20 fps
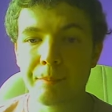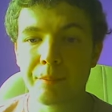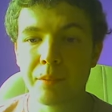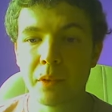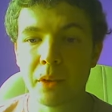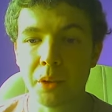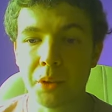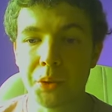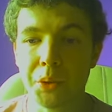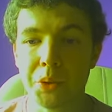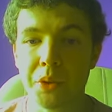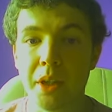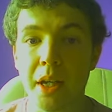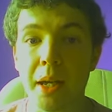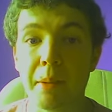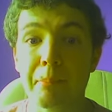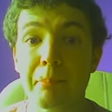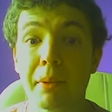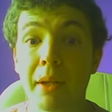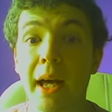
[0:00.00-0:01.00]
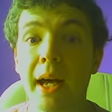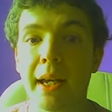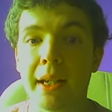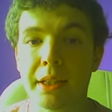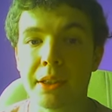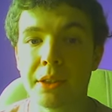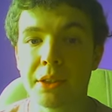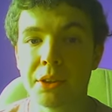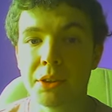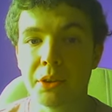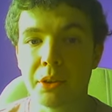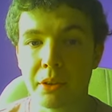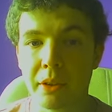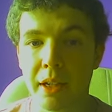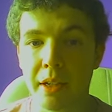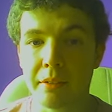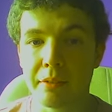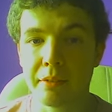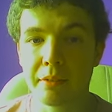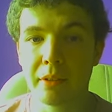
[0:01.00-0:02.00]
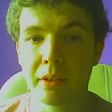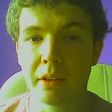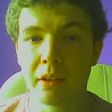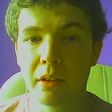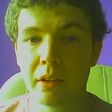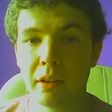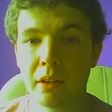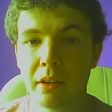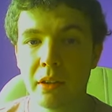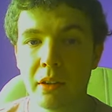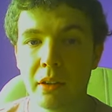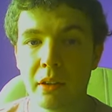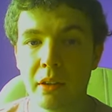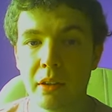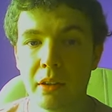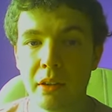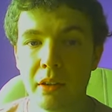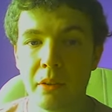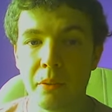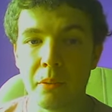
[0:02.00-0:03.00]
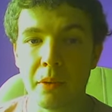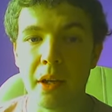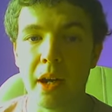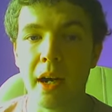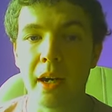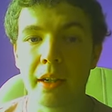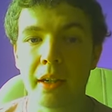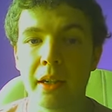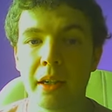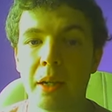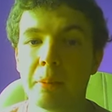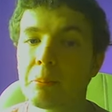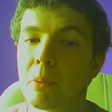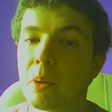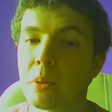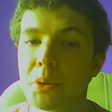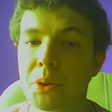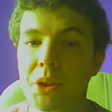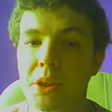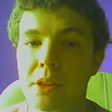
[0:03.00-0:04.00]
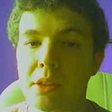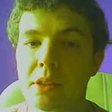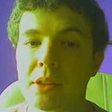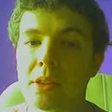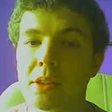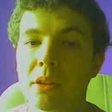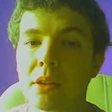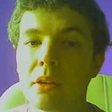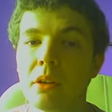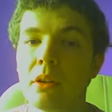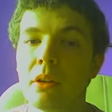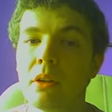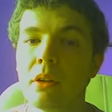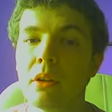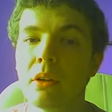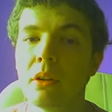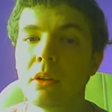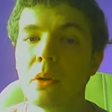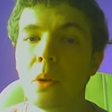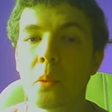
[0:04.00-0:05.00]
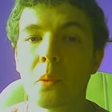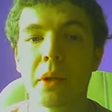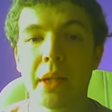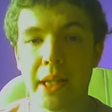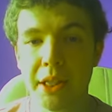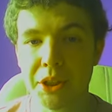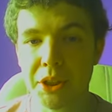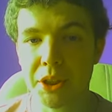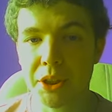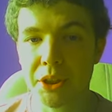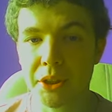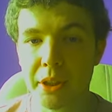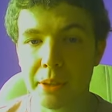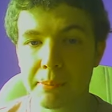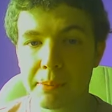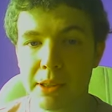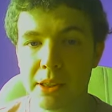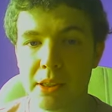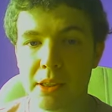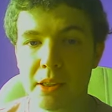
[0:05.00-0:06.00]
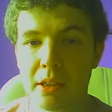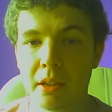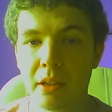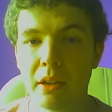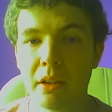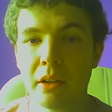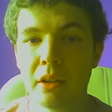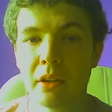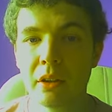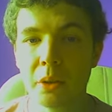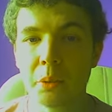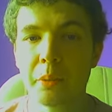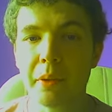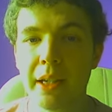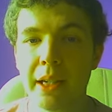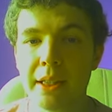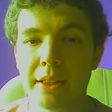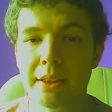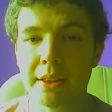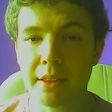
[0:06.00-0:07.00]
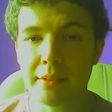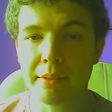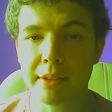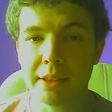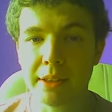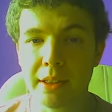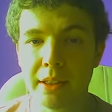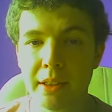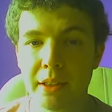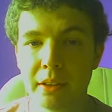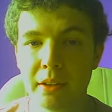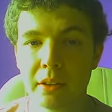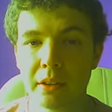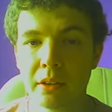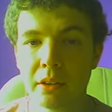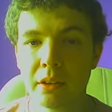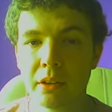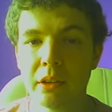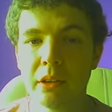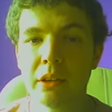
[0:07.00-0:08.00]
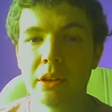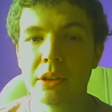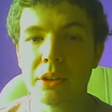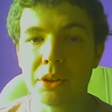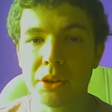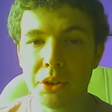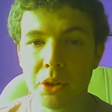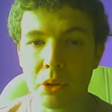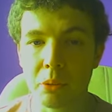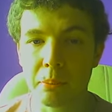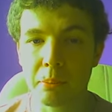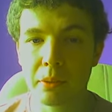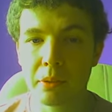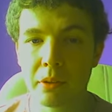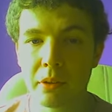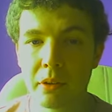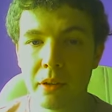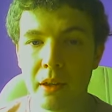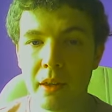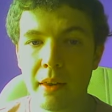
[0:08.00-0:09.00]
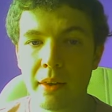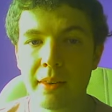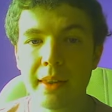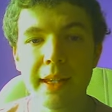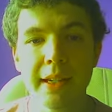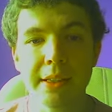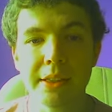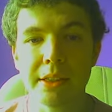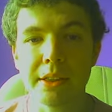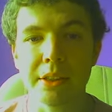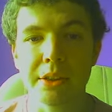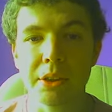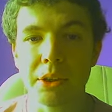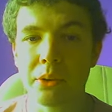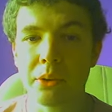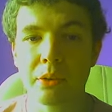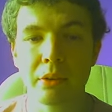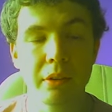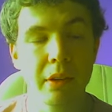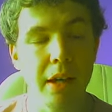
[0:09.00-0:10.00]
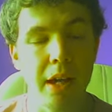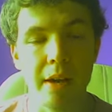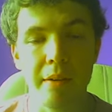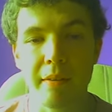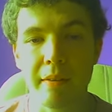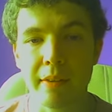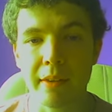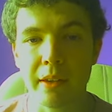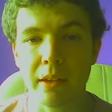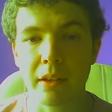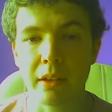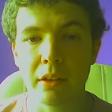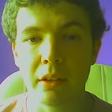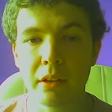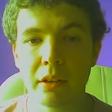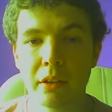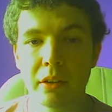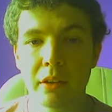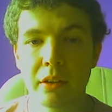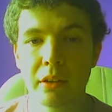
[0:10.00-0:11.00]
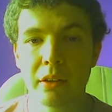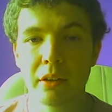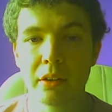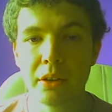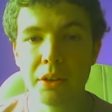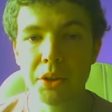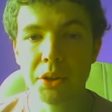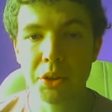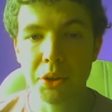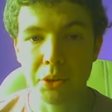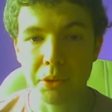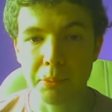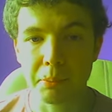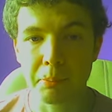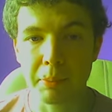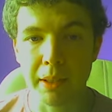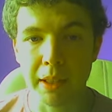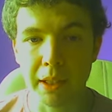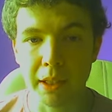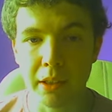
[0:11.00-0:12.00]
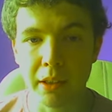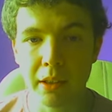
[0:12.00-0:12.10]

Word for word: You should apply it to your life regarding emotions, relationships, creativity, job, things you do, everything should be